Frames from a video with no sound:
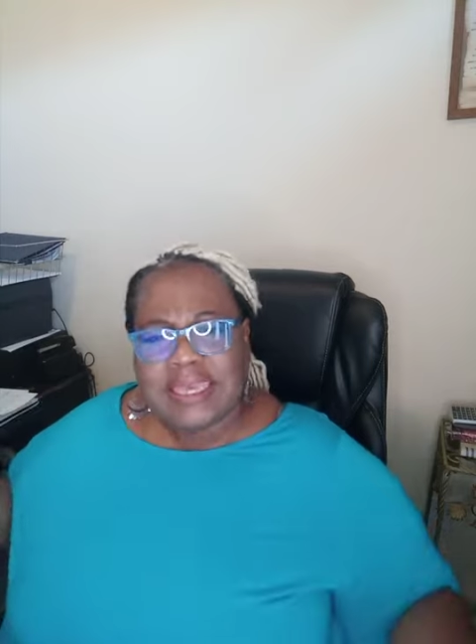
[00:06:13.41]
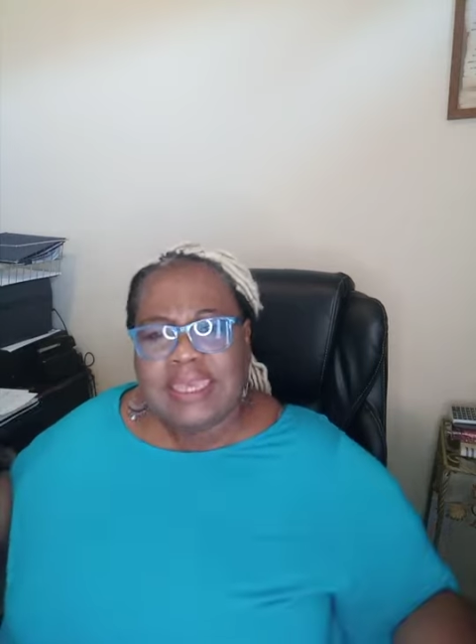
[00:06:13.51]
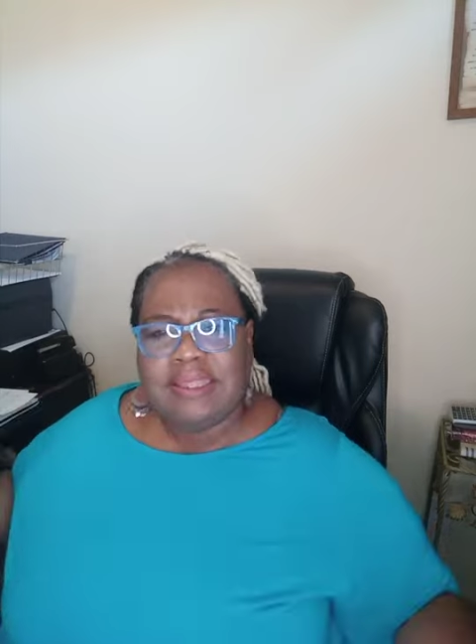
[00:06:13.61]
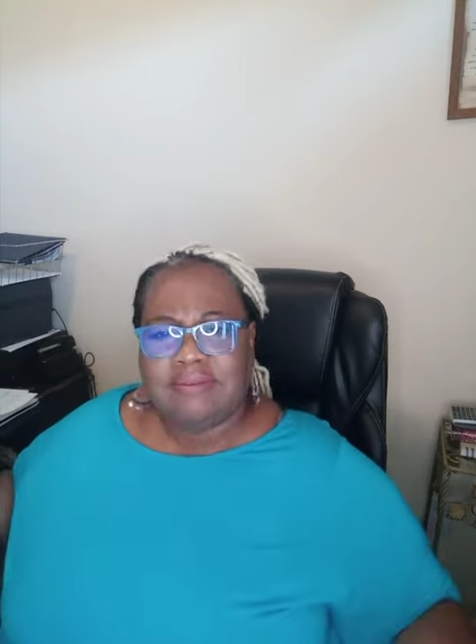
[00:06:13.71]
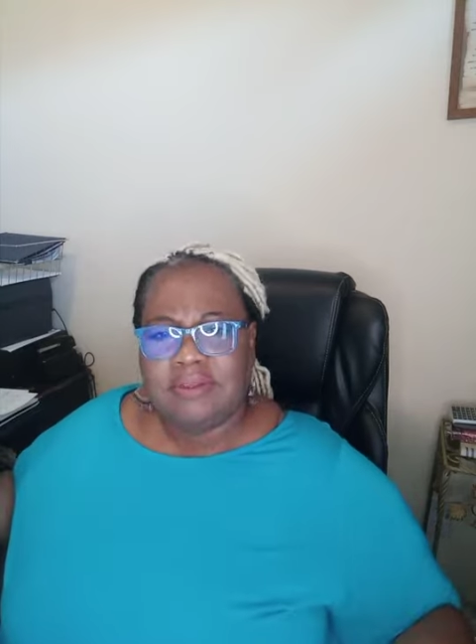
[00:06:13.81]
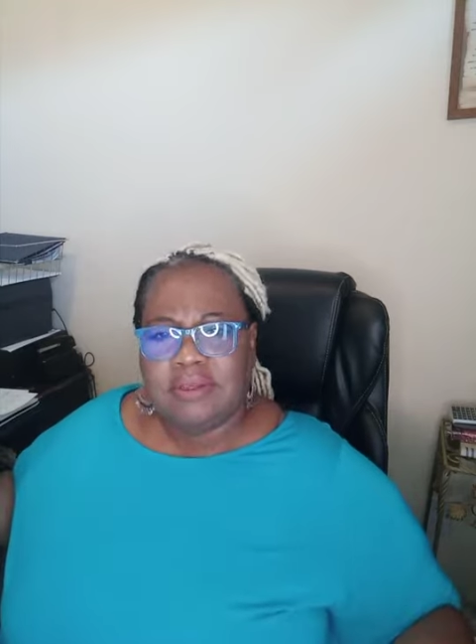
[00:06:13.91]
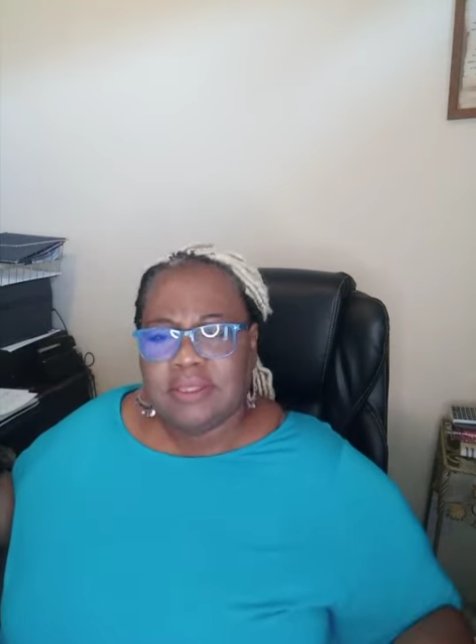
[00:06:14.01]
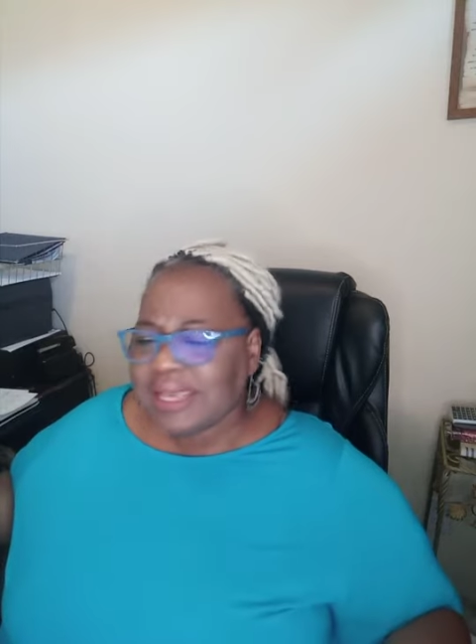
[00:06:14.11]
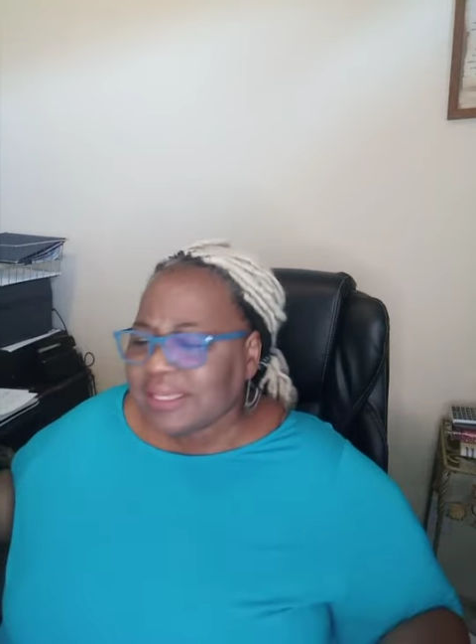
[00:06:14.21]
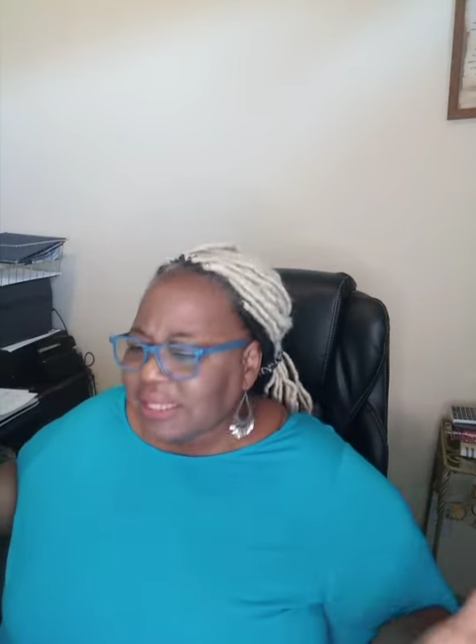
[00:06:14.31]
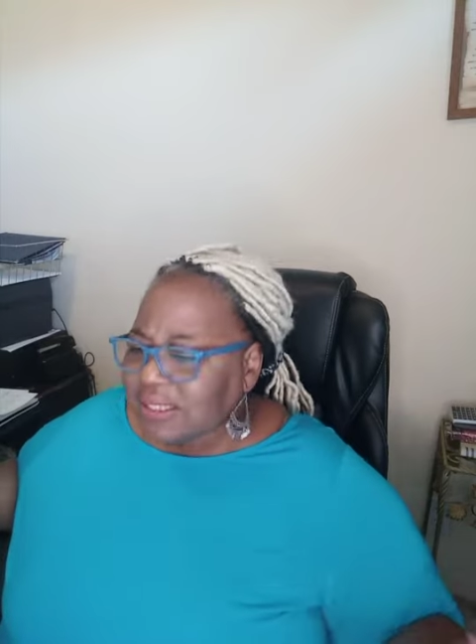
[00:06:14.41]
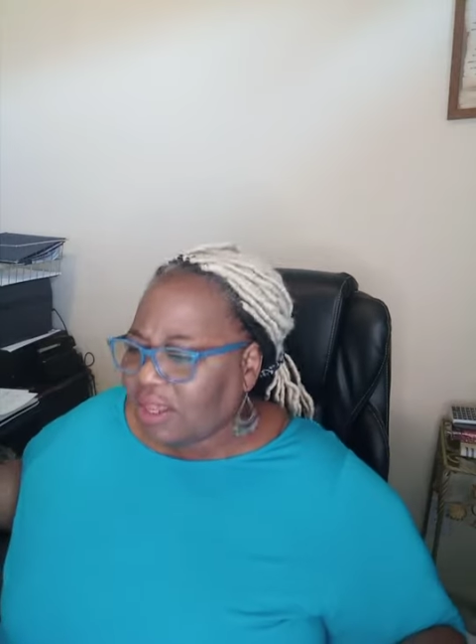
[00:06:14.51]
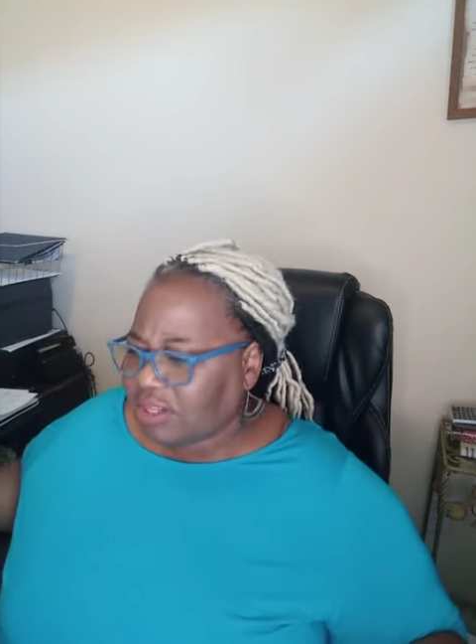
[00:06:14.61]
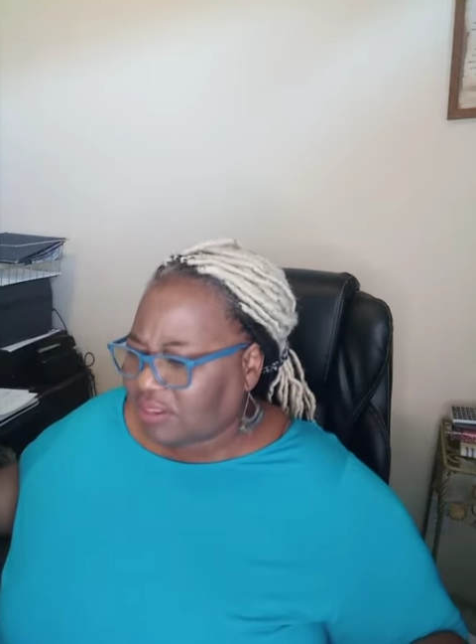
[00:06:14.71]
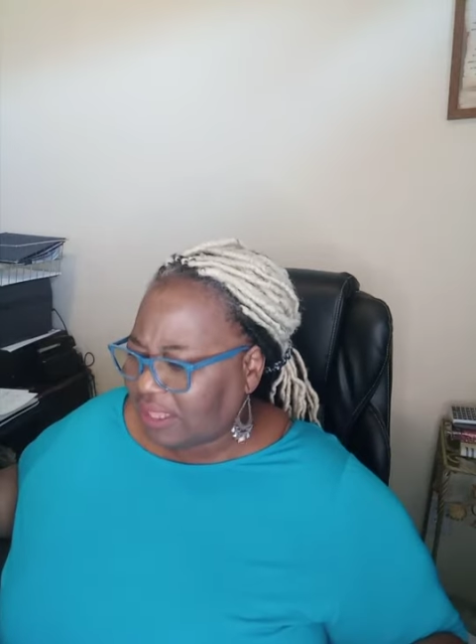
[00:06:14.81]
in? That's
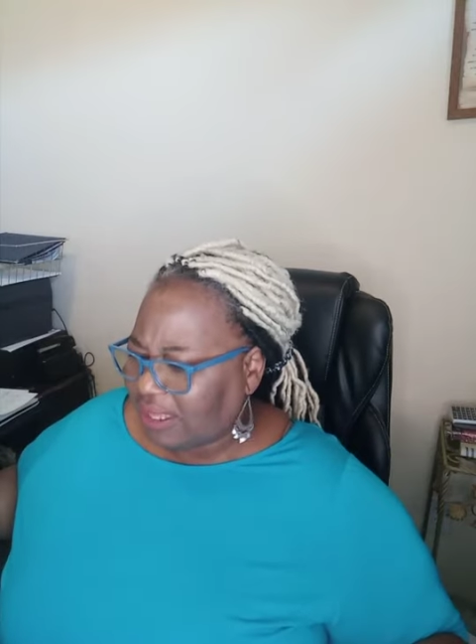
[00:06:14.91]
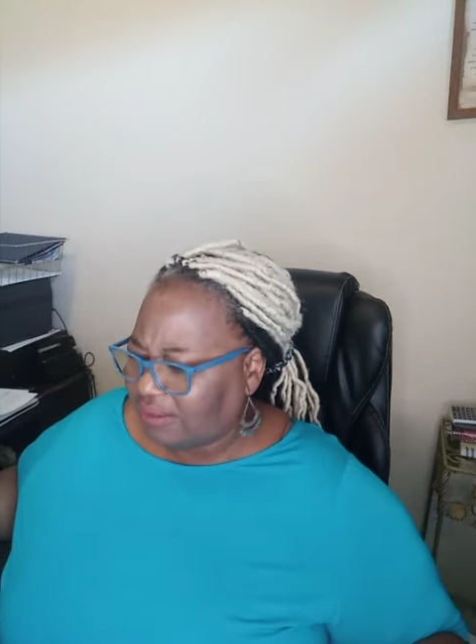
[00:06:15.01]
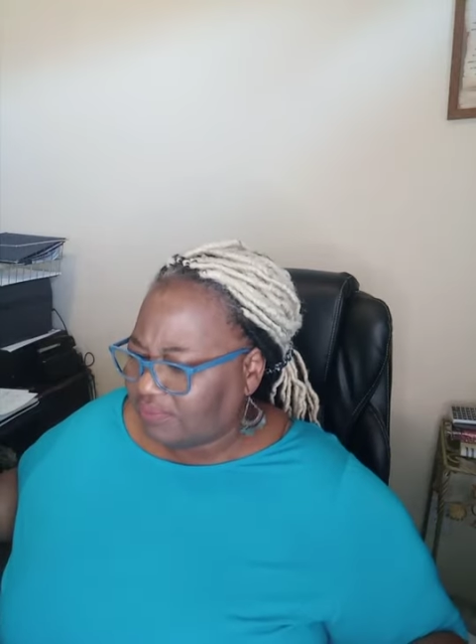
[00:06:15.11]
another thing.